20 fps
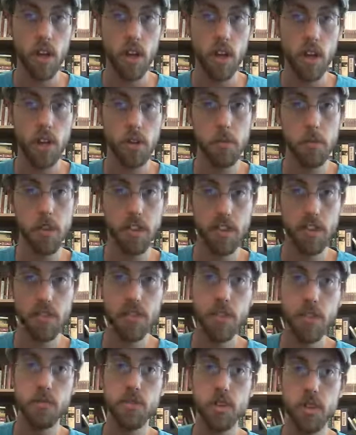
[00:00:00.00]
and you make the
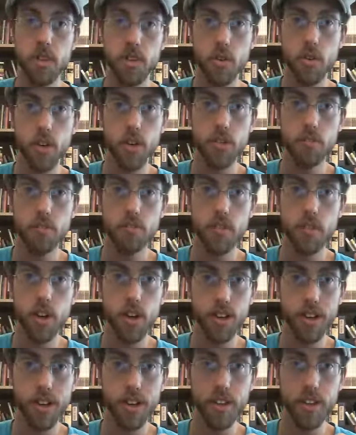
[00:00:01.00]
same G chord
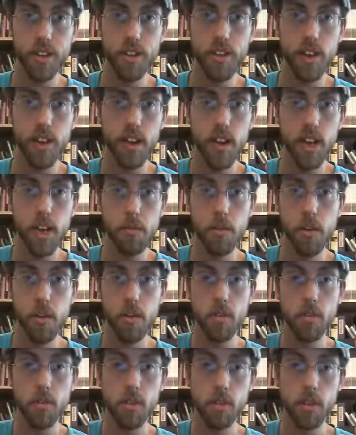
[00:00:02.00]
underneath that
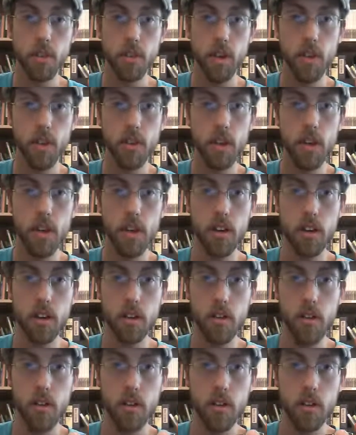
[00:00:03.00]
capo, and then,
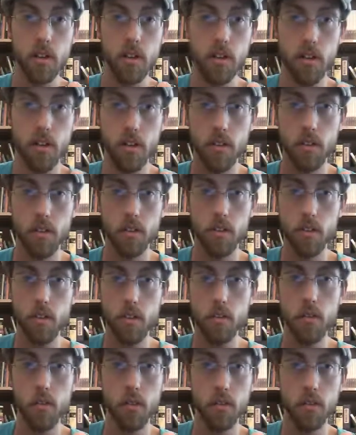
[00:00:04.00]

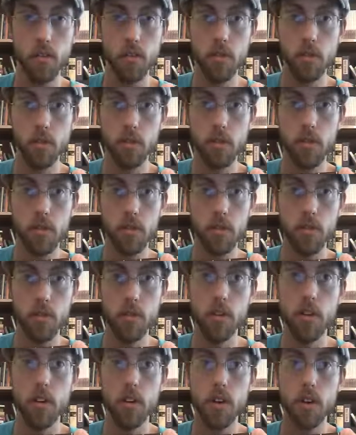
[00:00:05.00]
whoa,
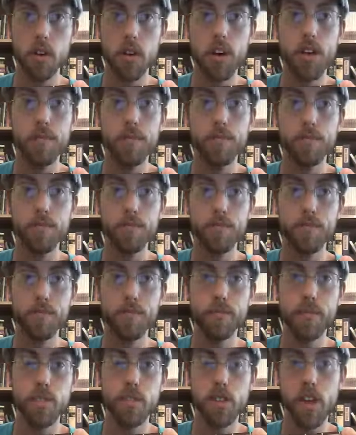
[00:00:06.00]
right?
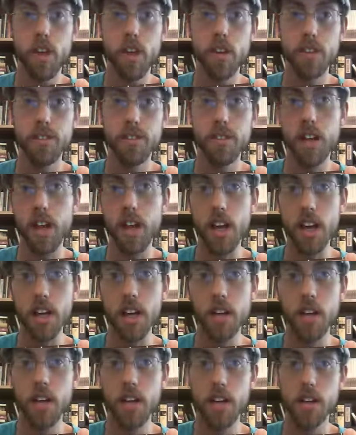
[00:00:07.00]
So now that's an A,
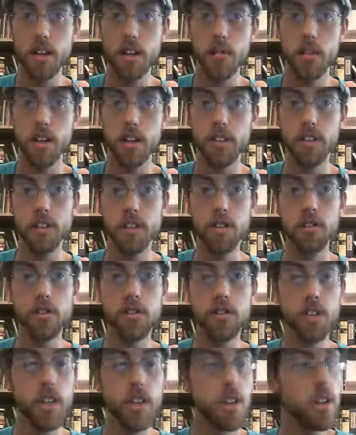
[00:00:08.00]
because it goes
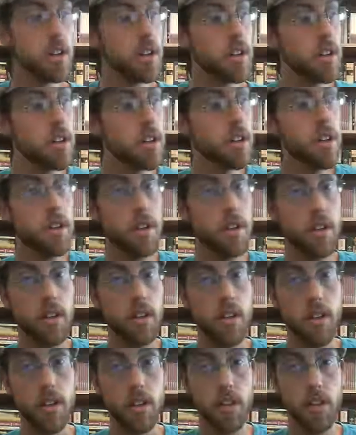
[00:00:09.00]
G
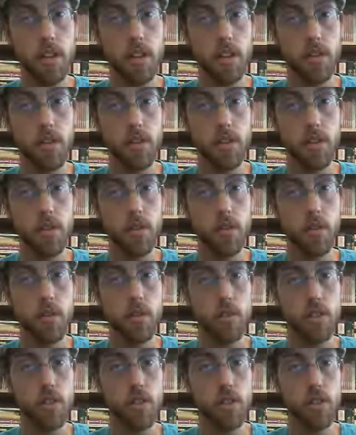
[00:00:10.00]
to
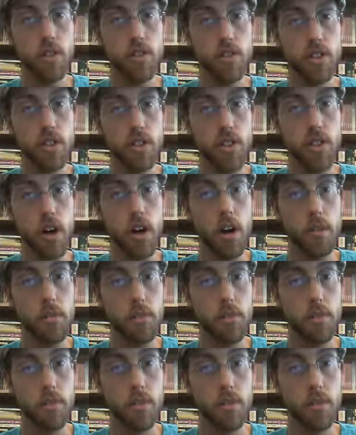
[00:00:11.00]
G sharp